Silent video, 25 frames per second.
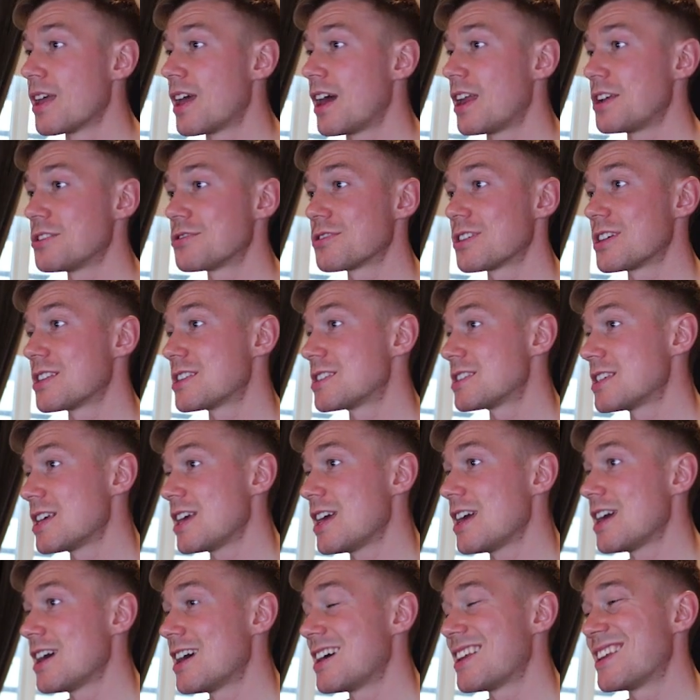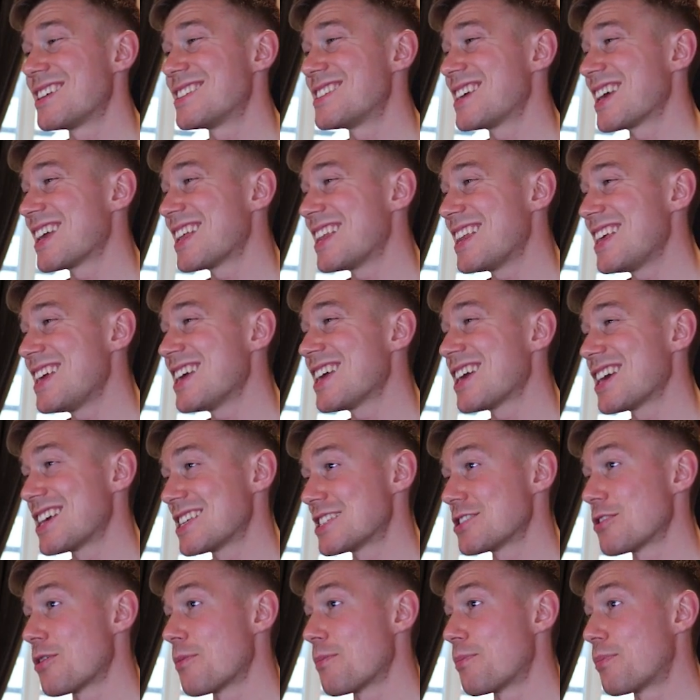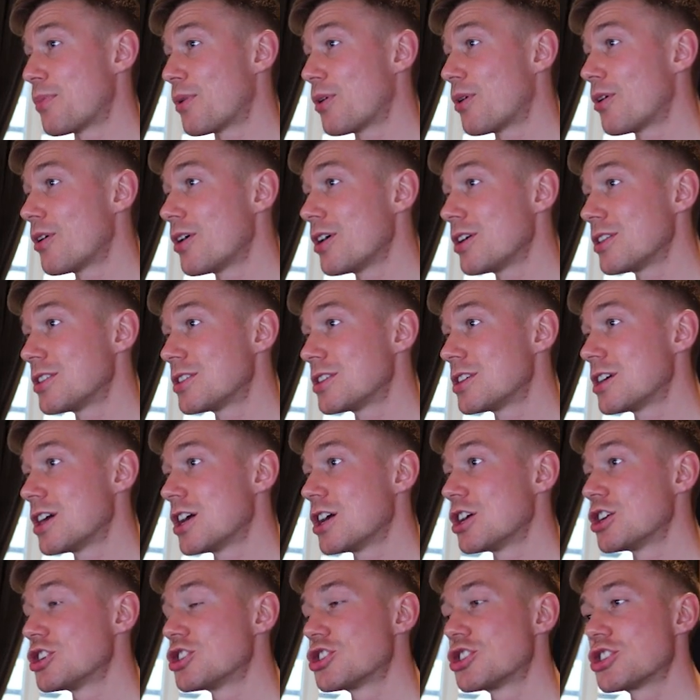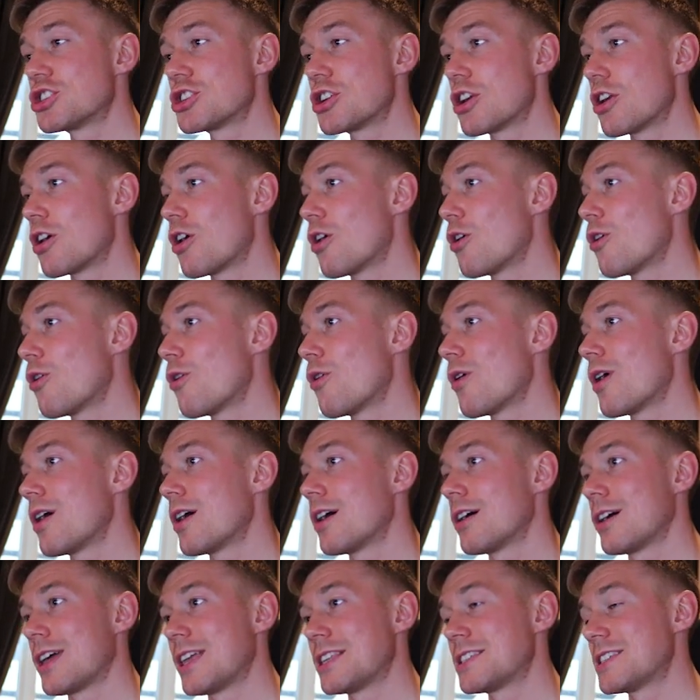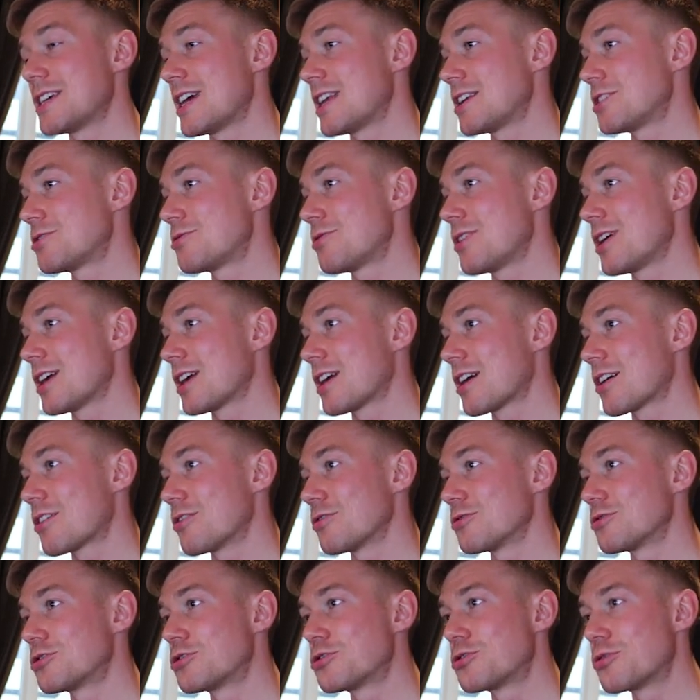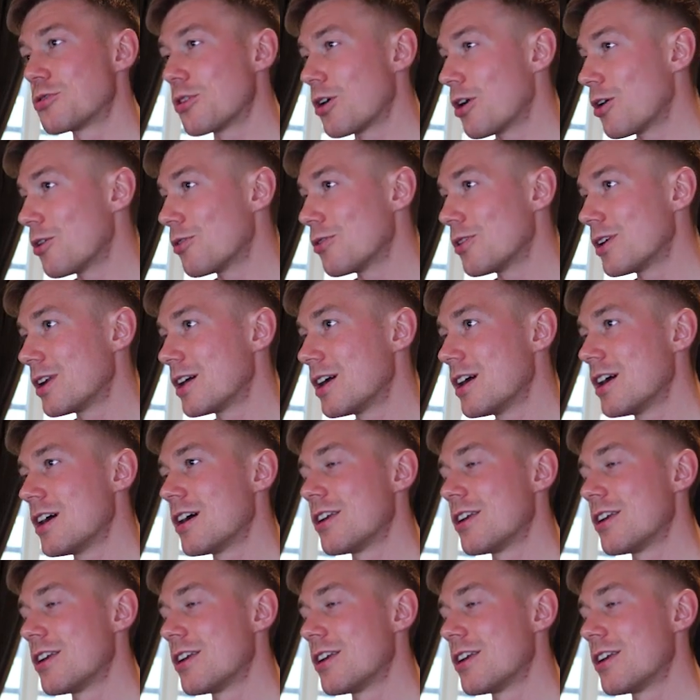And as you can see, the technique is on point, slow, eccentric, controlled,